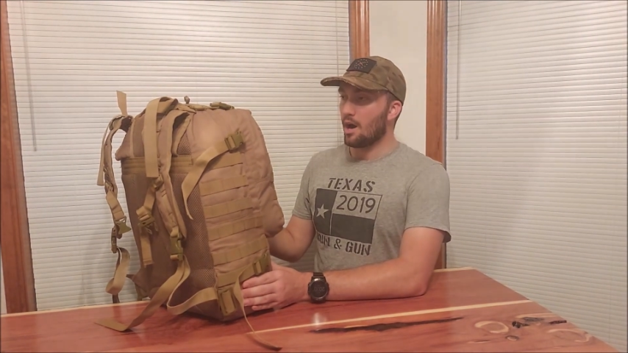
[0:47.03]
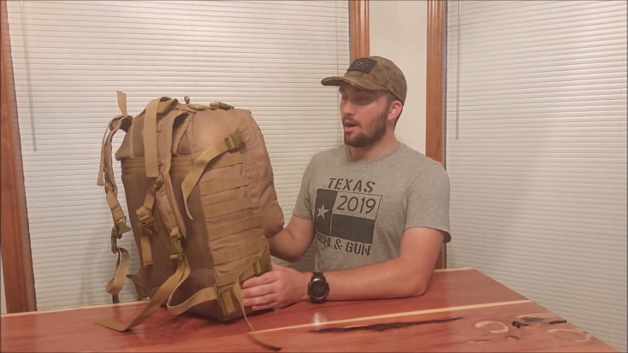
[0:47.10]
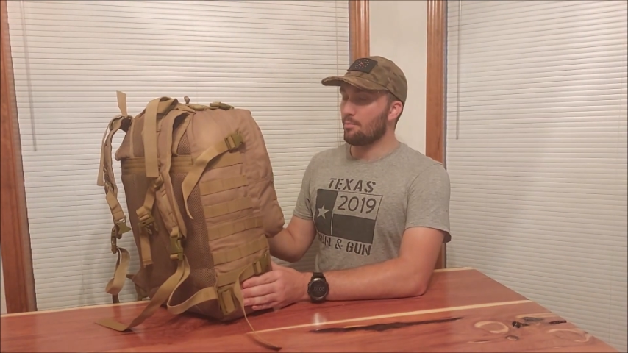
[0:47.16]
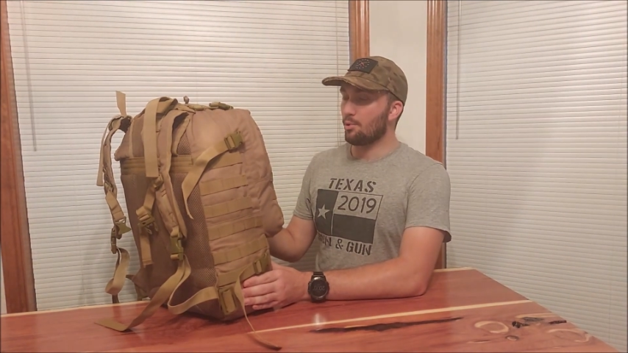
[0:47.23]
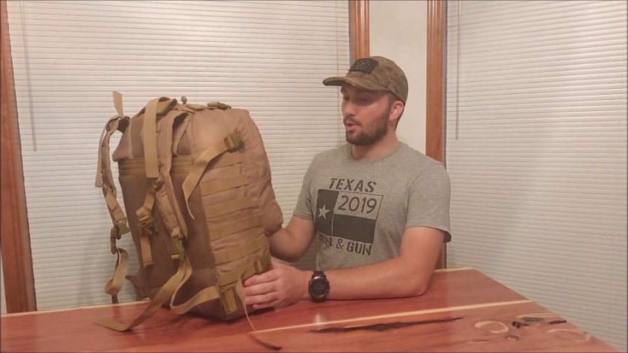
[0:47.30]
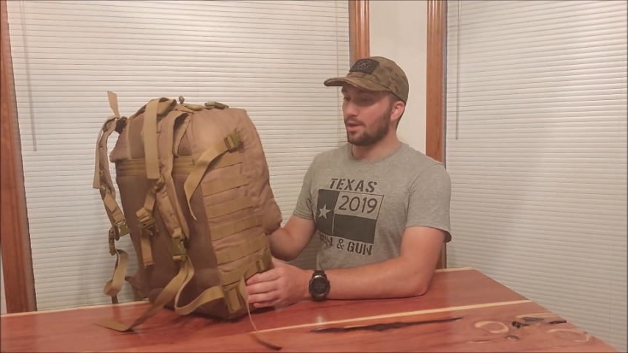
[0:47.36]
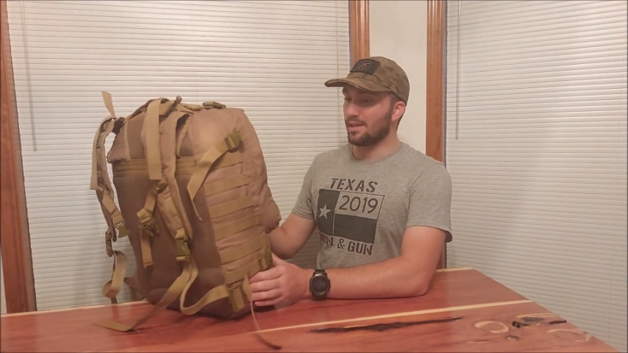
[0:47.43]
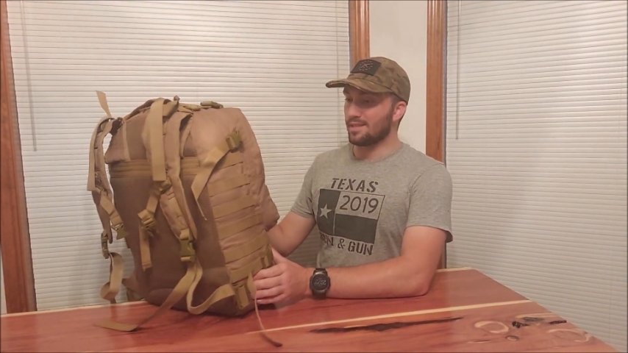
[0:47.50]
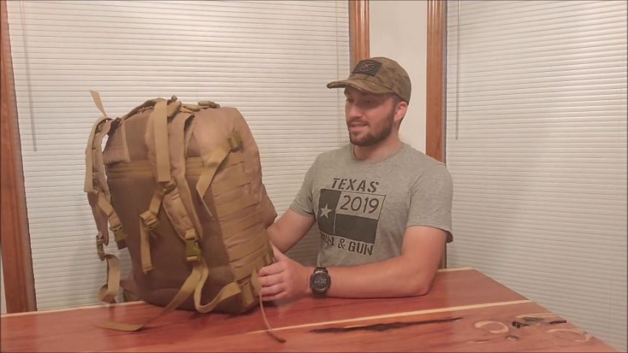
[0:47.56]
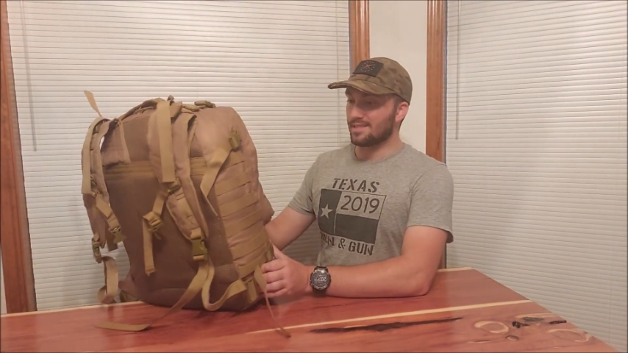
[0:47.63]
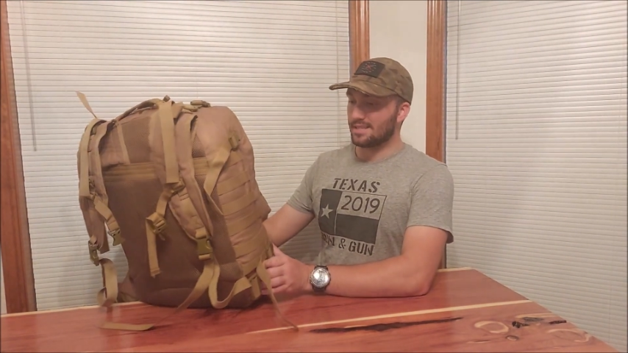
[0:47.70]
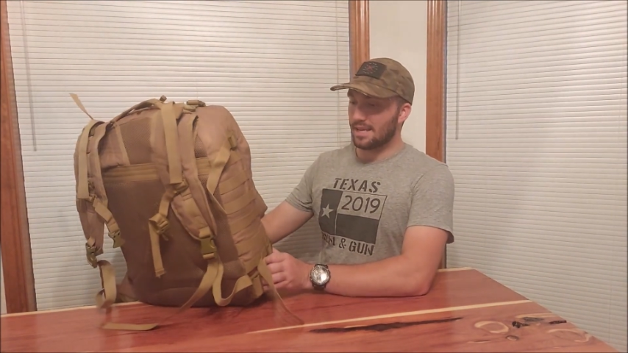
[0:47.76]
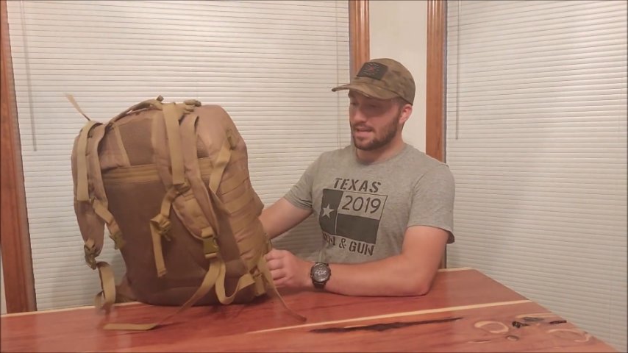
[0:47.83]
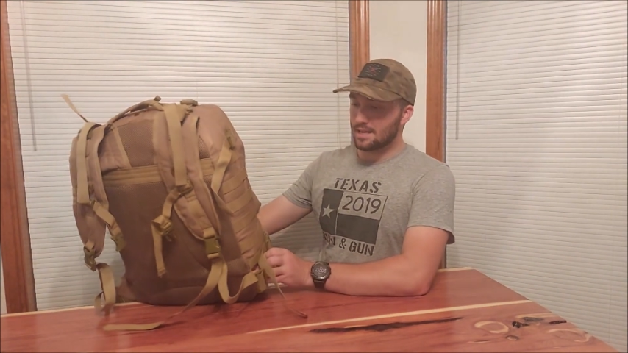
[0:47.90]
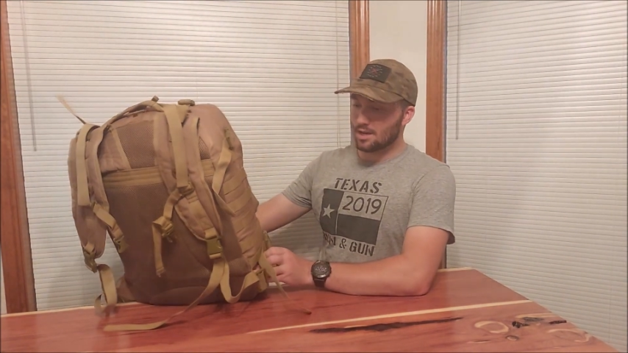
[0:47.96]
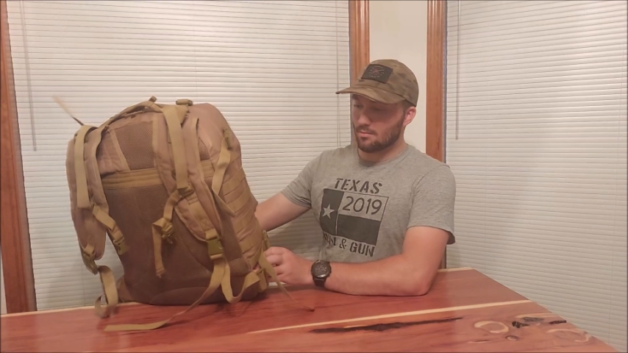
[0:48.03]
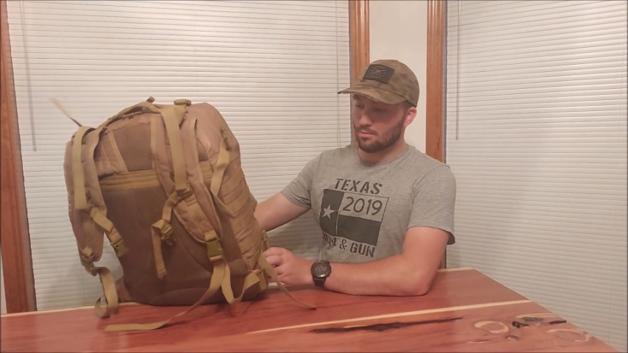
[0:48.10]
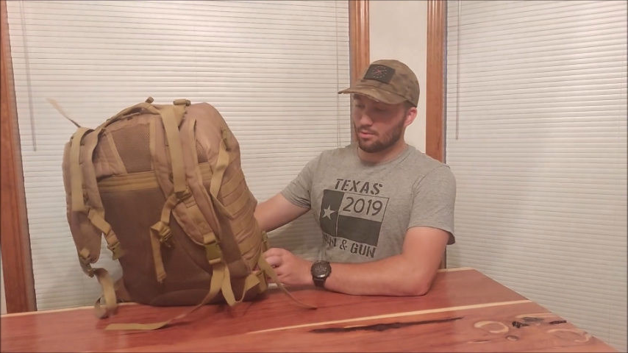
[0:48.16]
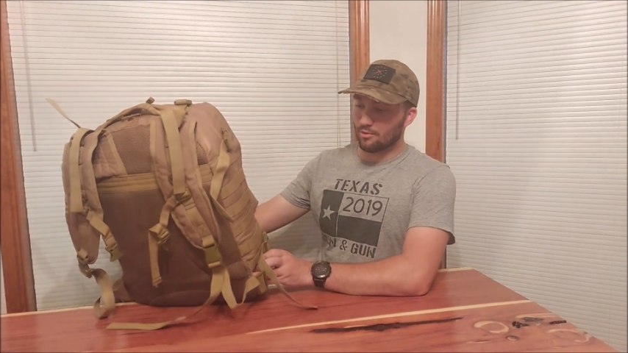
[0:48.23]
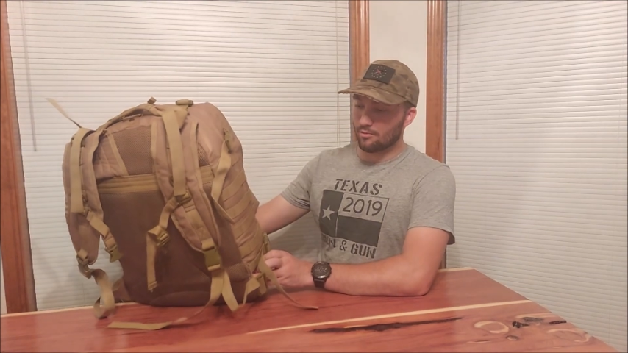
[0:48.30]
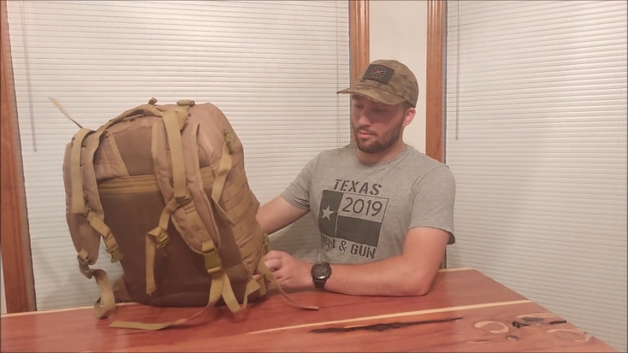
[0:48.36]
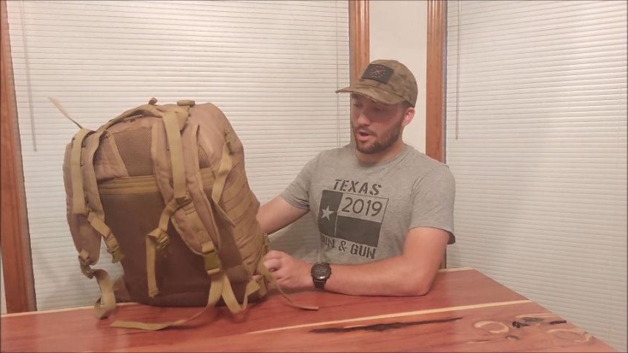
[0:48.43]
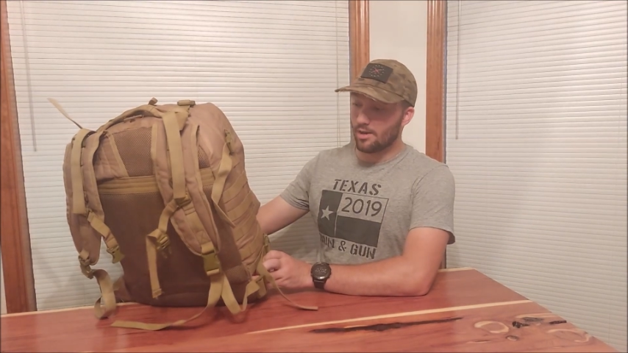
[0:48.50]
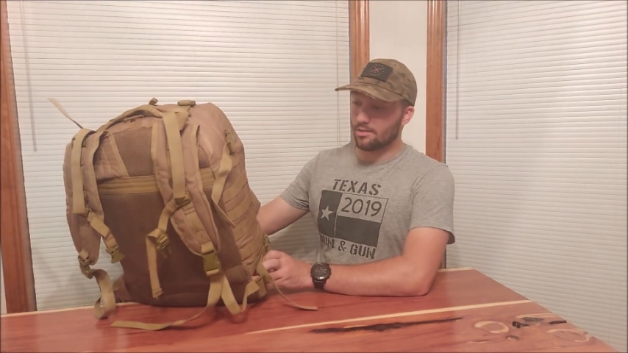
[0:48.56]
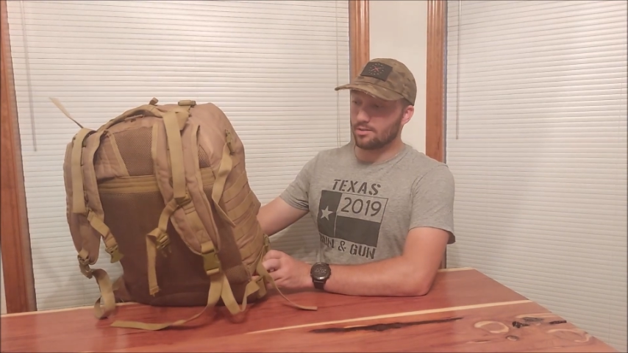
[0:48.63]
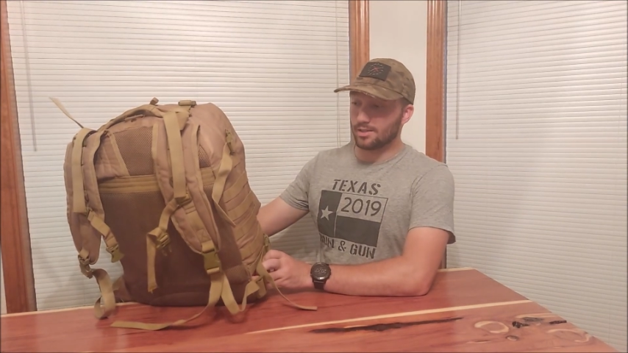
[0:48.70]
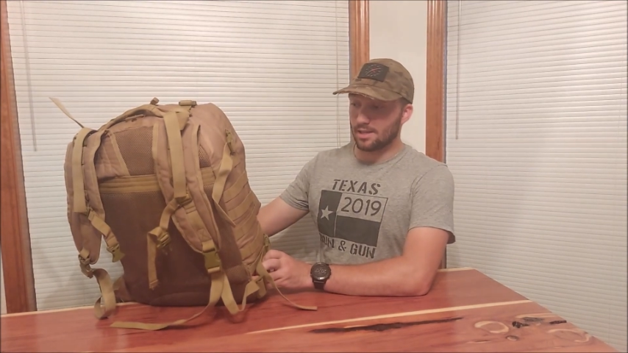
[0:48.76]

I put an insane number of miles